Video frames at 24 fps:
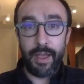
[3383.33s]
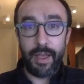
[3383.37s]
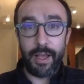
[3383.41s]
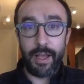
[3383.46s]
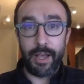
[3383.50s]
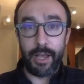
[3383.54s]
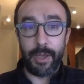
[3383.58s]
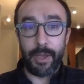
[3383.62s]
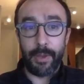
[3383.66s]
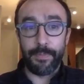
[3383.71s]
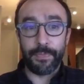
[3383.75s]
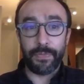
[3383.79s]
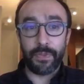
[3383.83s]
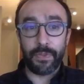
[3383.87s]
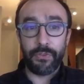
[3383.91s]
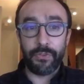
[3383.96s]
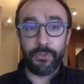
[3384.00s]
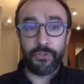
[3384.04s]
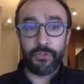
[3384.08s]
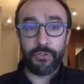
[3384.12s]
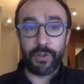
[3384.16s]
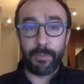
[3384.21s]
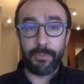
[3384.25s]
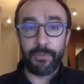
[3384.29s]
Um,
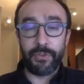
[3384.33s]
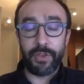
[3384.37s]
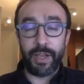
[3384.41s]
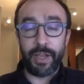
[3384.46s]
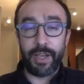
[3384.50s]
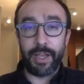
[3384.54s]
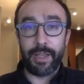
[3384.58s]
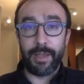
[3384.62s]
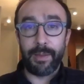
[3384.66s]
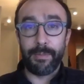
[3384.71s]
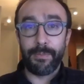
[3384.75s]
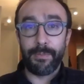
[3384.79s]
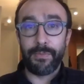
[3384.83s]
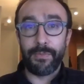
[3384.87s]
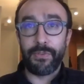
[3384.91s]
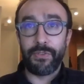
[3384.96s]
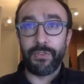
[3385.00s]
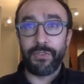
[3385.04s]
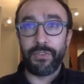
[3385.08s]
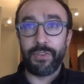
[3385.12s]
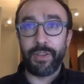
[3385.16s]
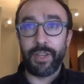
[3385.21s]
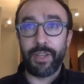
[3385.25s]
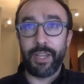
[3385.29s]

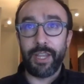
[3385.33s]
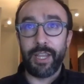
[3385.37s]
sometimes